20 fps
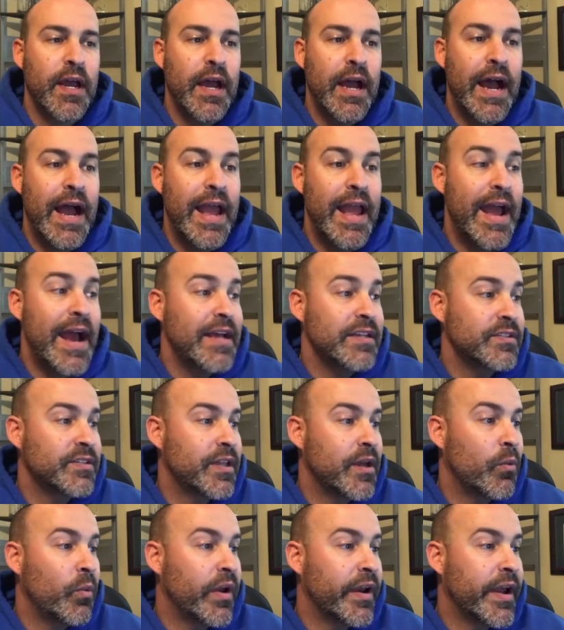I ask
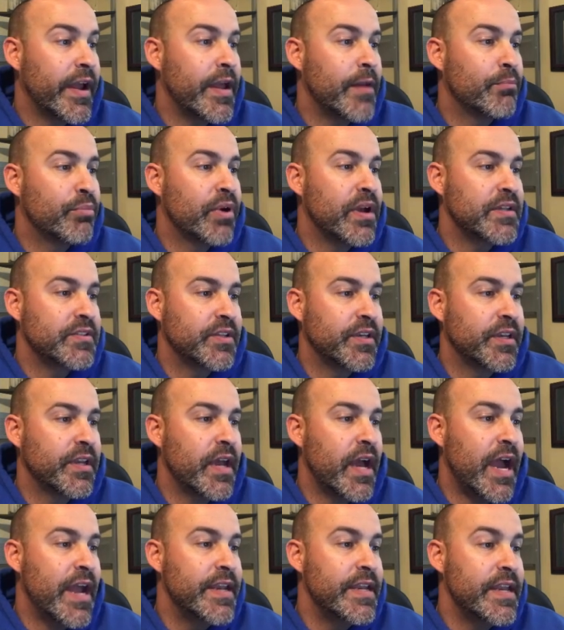that when I am present,
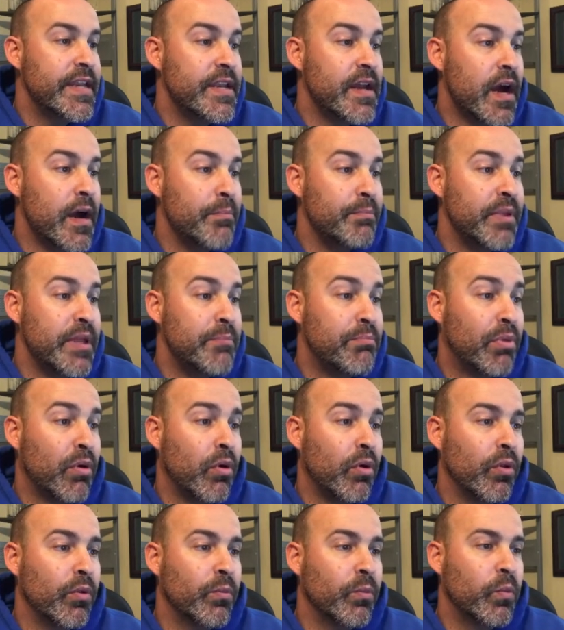I need not be
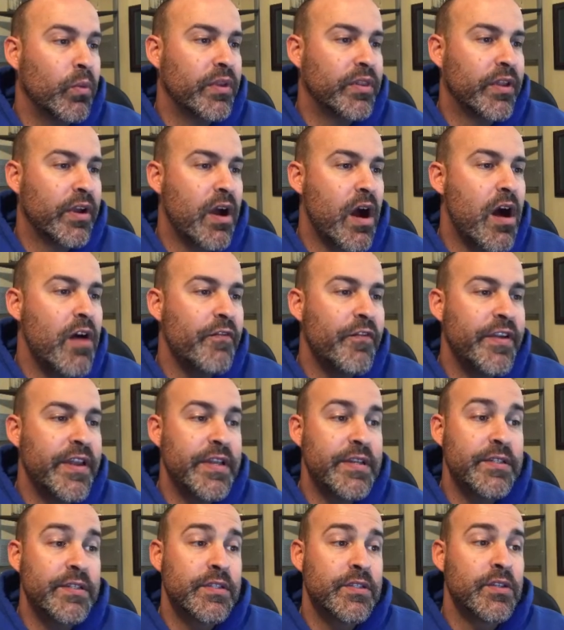bold with the
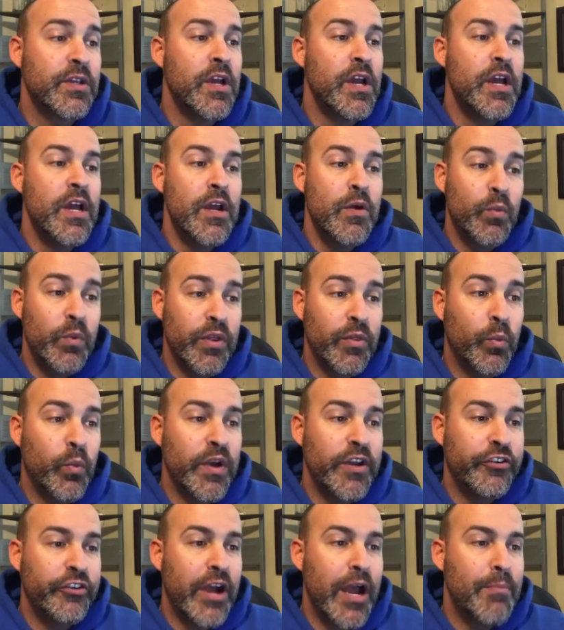confidence with
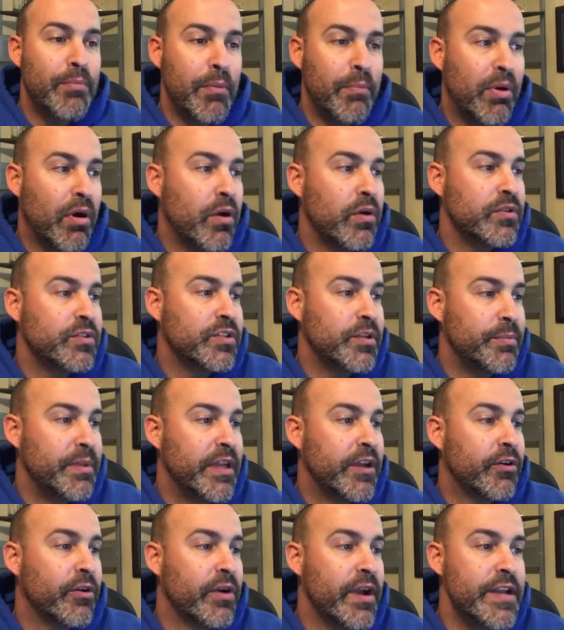which I propose to be
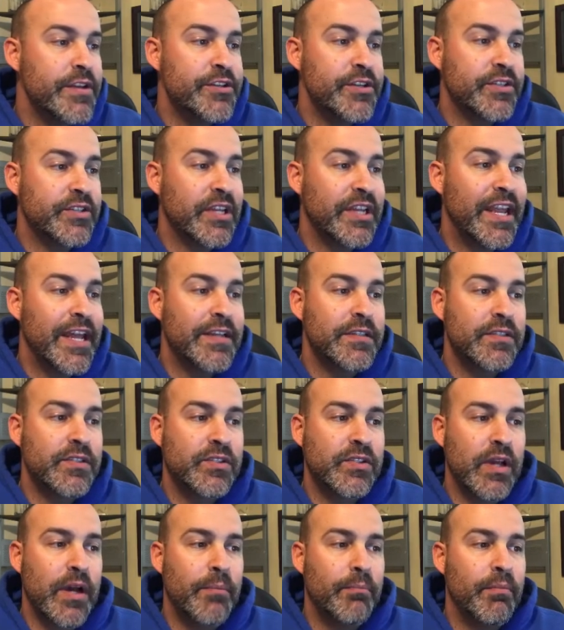courageous against
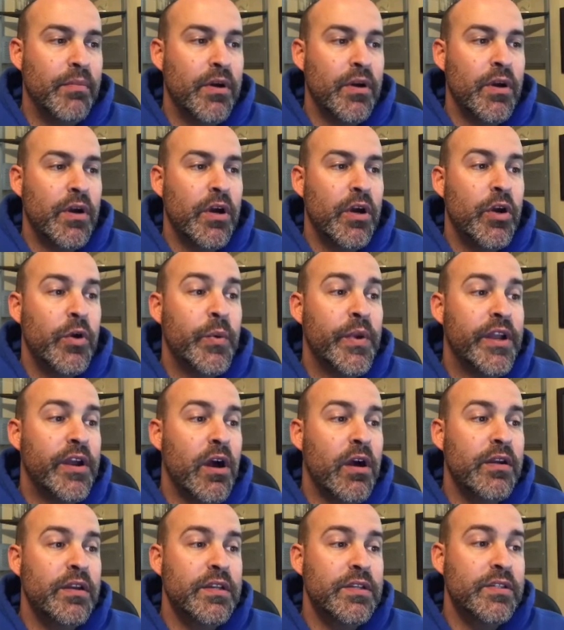some, who
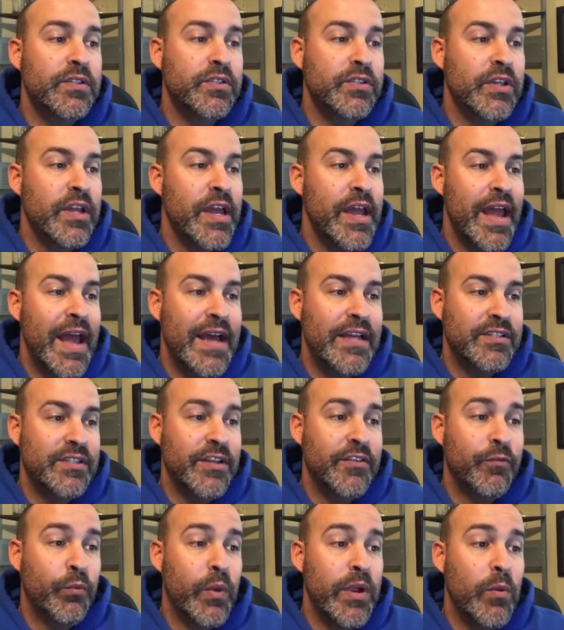regard us as
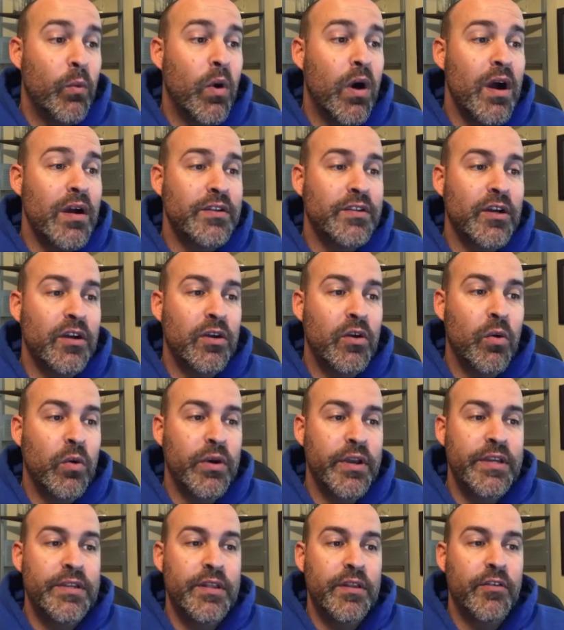if we walked
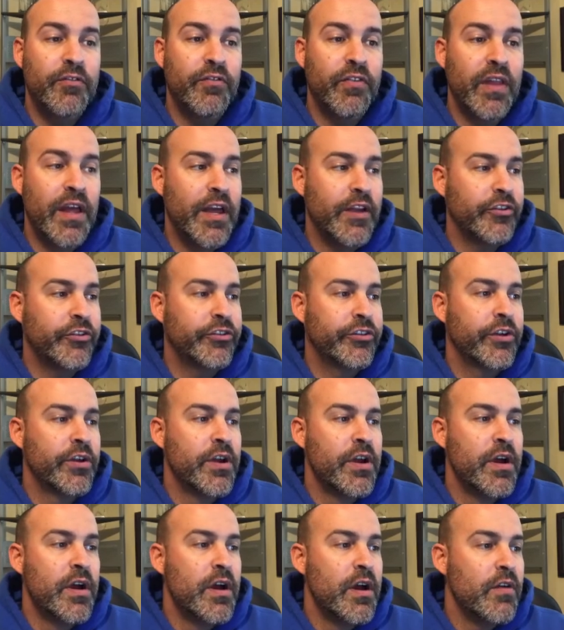according to the flesh.
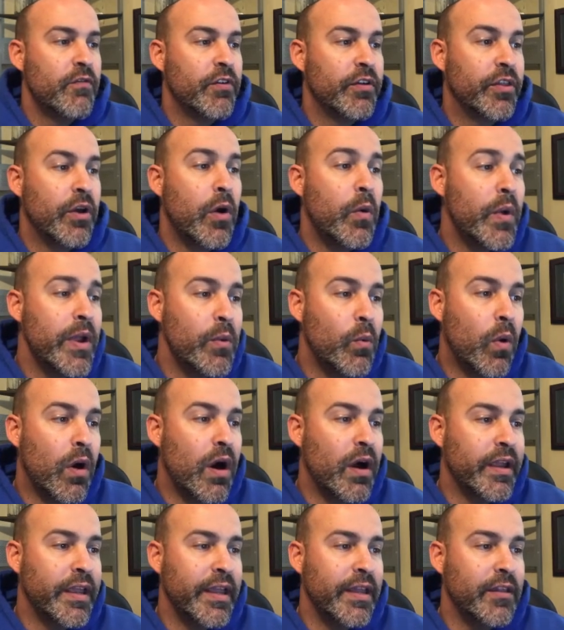For though we
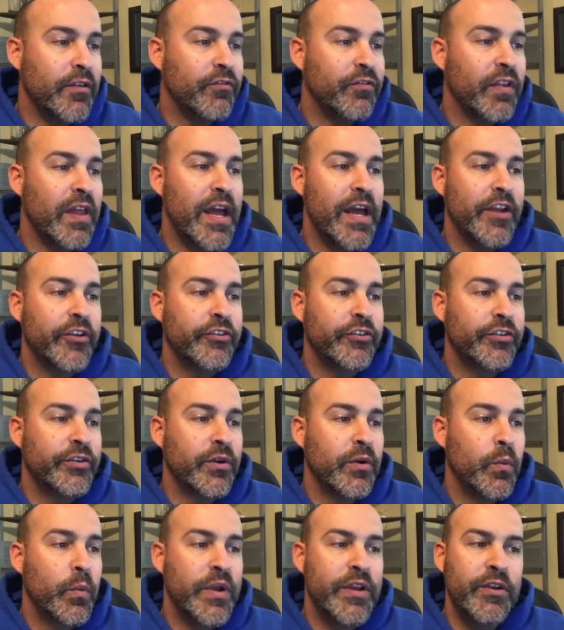walk in the flesh,
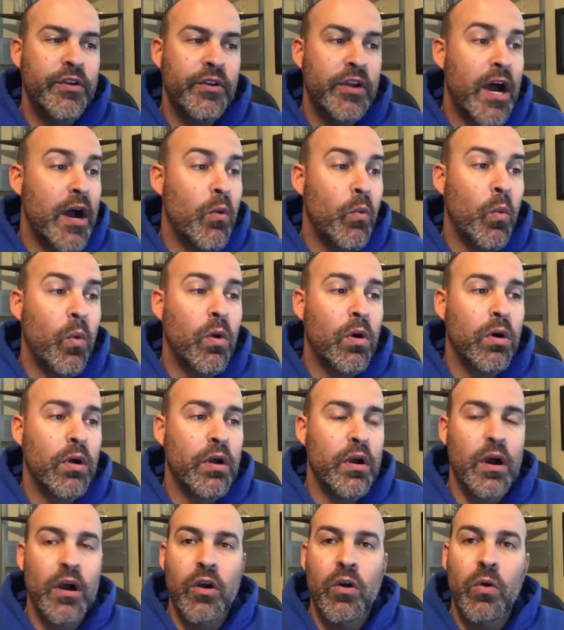we do not
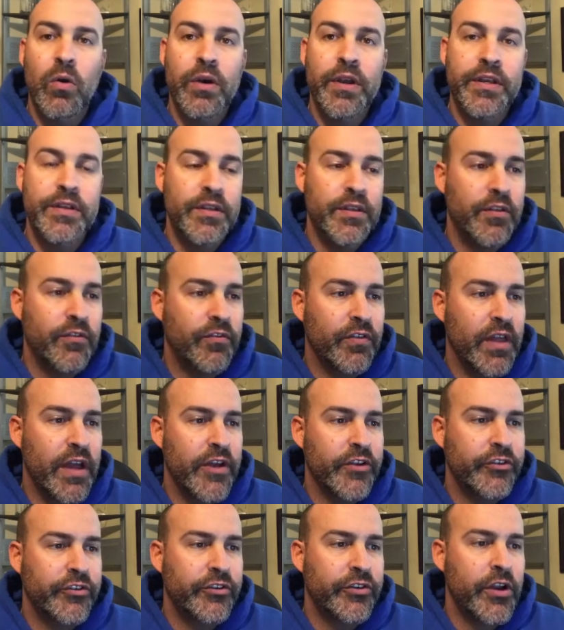war according to the
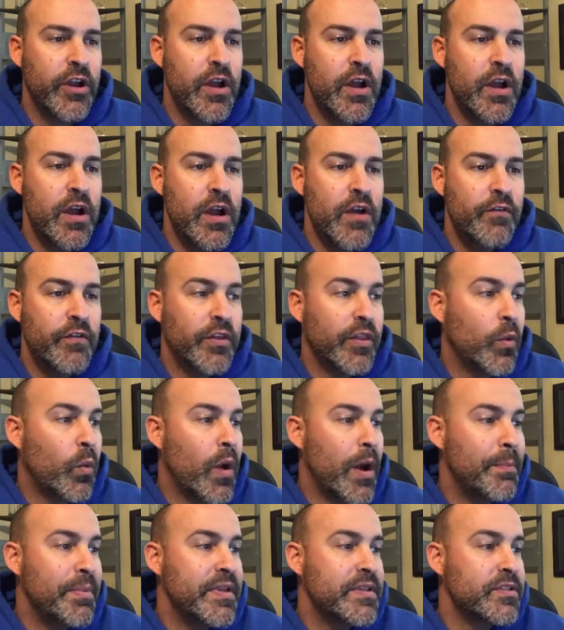flesh. For the
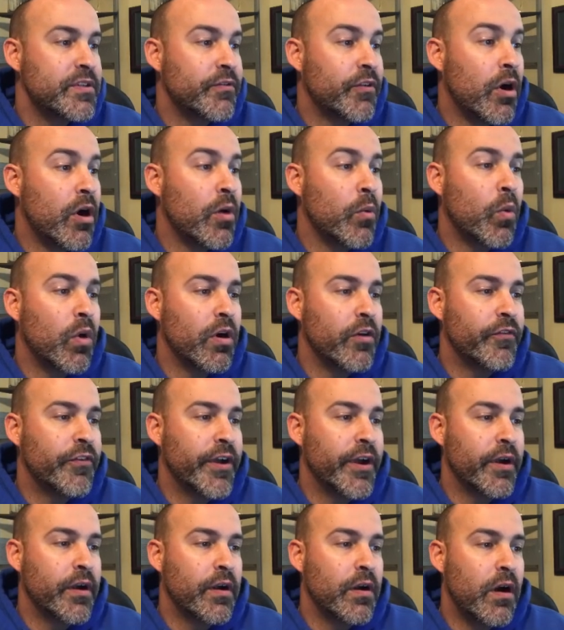weapons of our
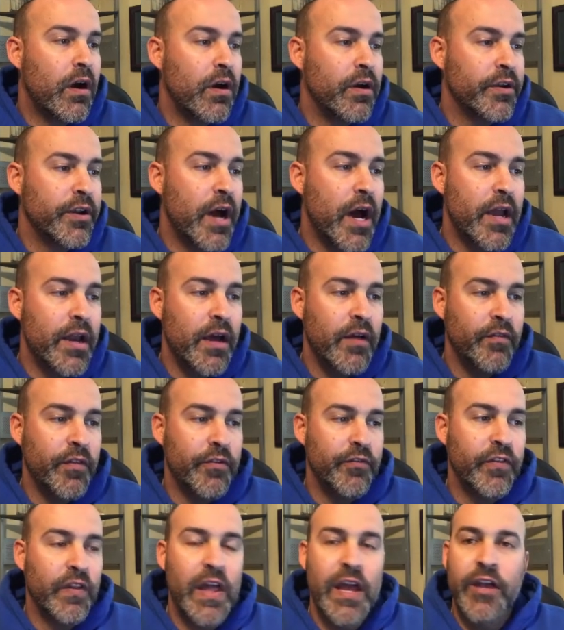warfare are not of the
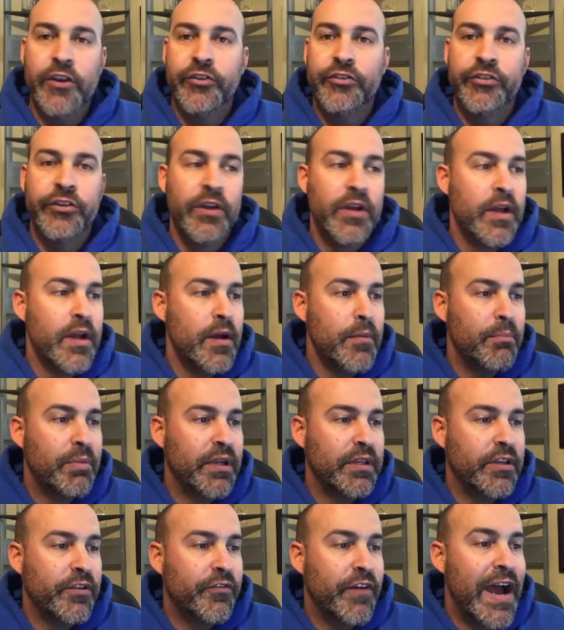flesh
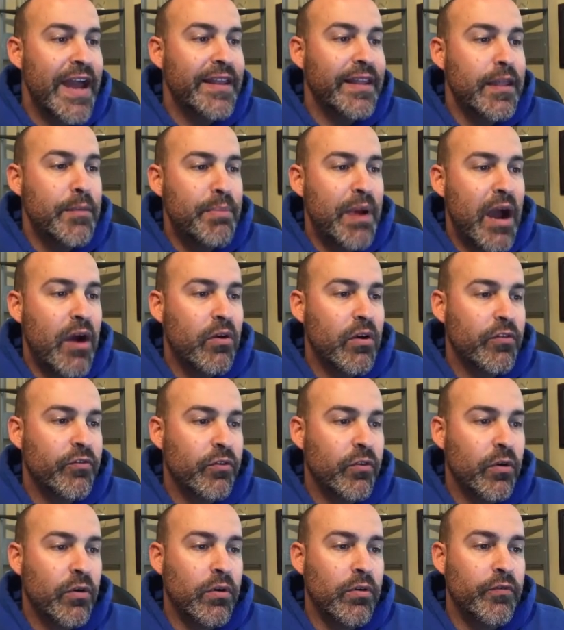but divinely
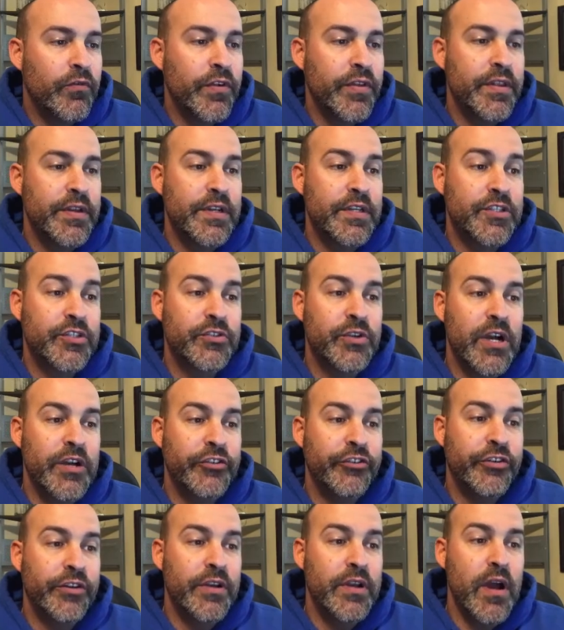powerful for the
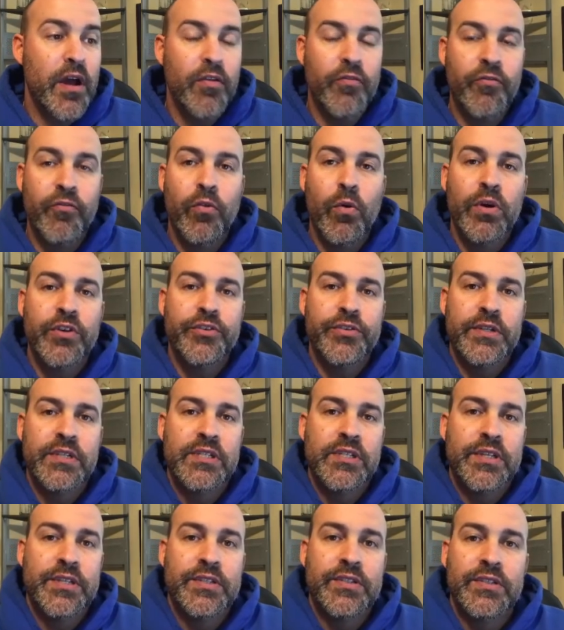destruction of
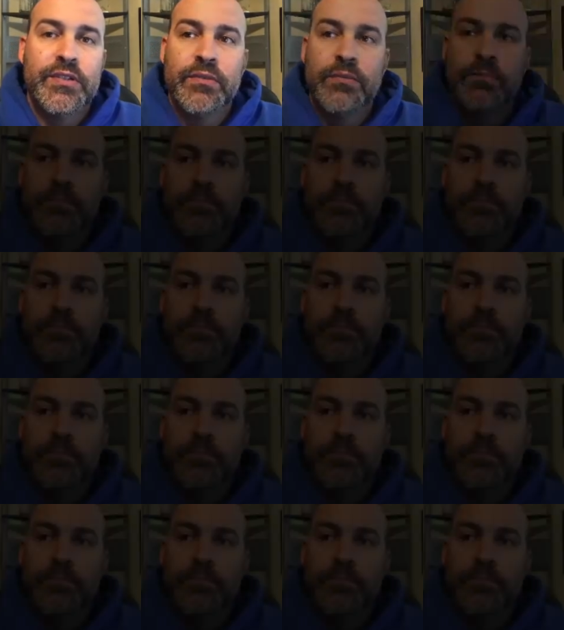fortresses.